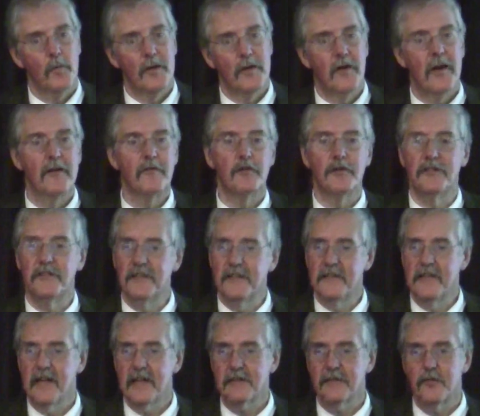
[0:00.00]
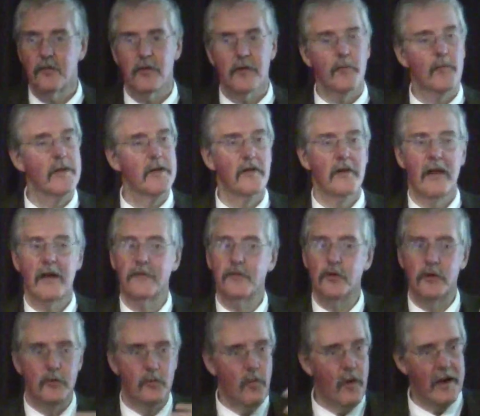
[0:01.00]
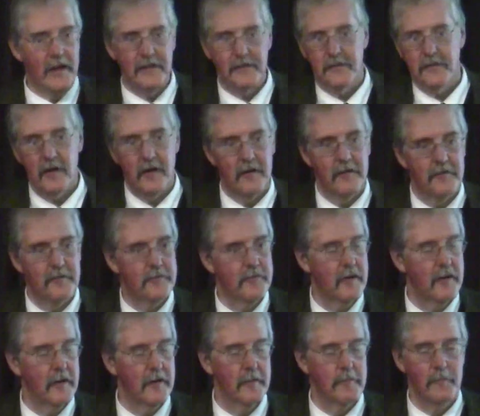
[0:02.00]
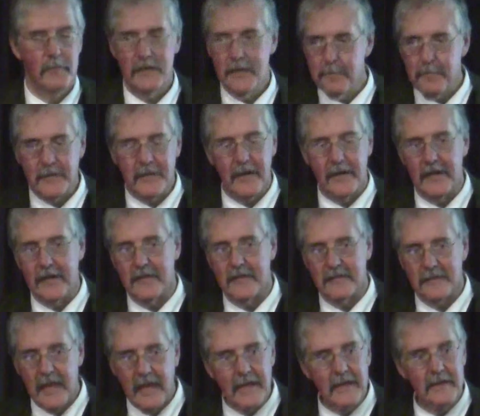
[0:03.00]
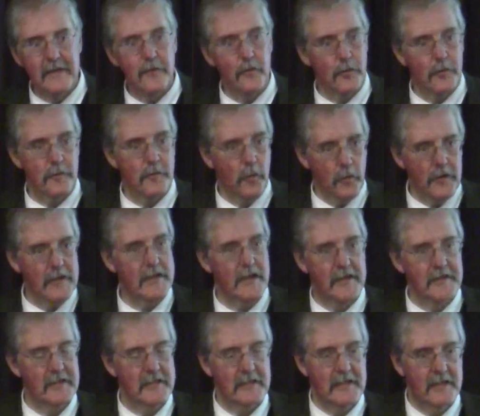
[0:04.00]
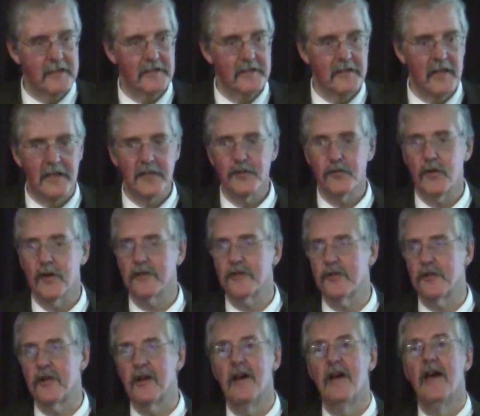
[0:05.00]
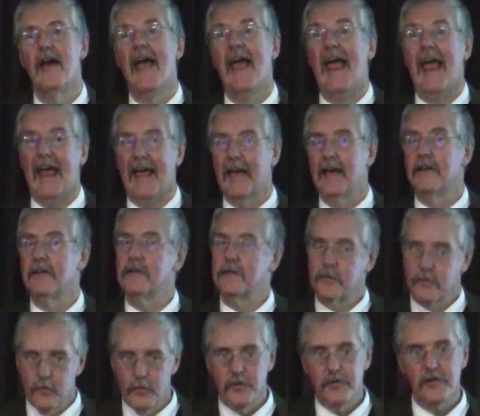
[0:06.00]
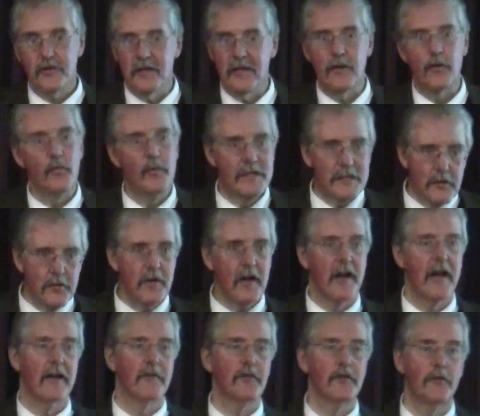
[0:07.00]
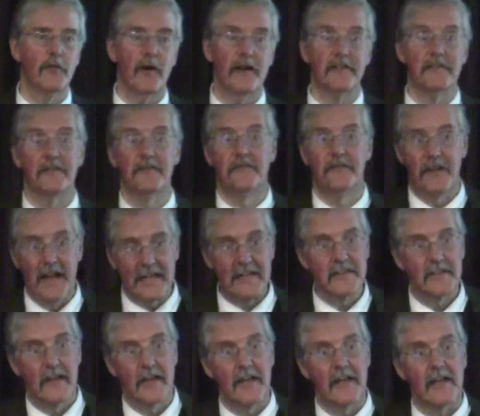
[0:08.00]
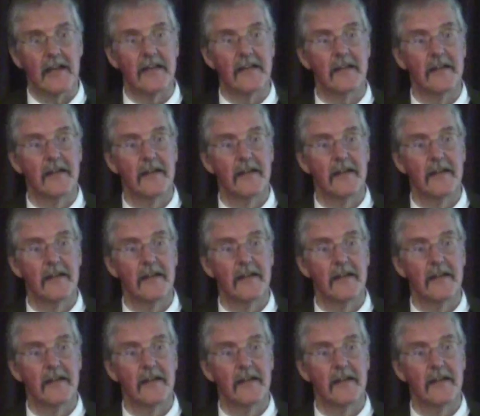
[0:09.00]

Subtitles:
We don't have good syntax for it. We don't have good ways of manipulating the data or organizing it as a data structure. And crucially, we do not have good ways of validating it.